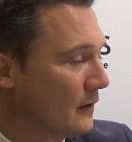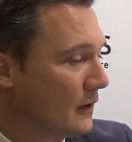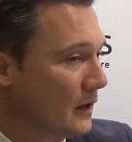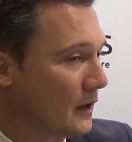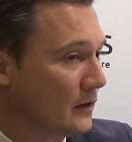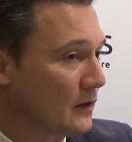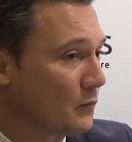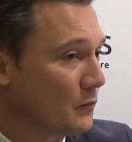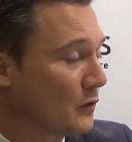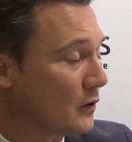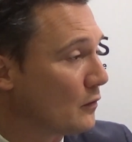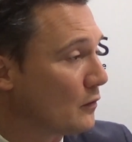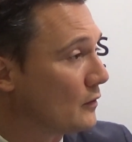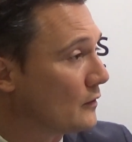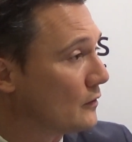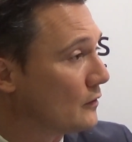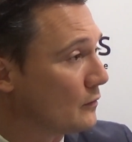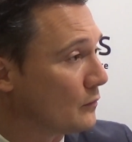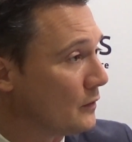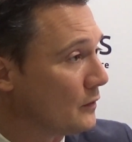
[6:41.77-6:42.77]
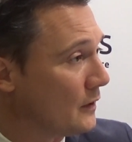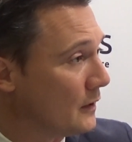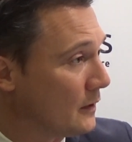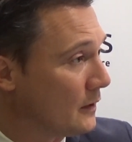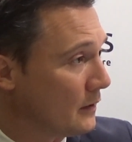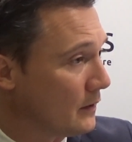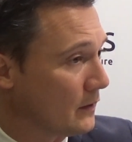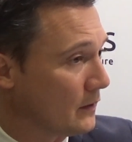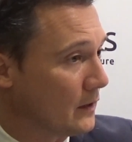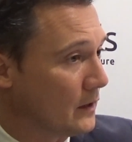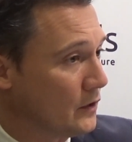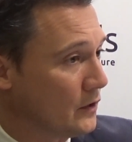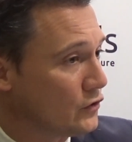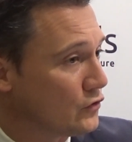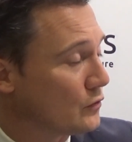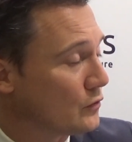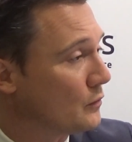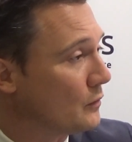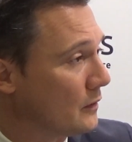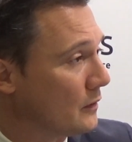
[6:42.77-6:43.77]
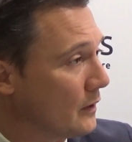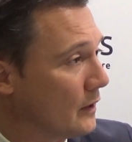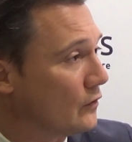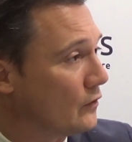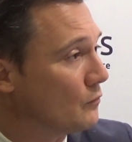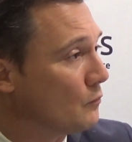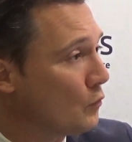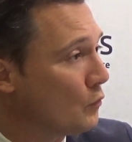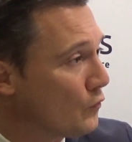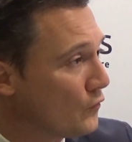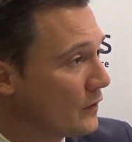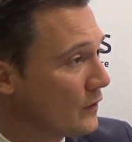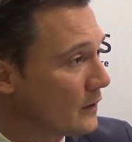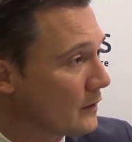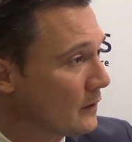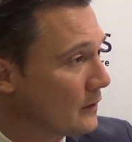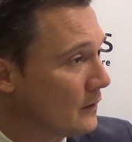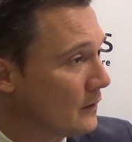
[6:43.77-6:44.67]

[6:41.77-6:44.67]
And the regulatory issue is moving,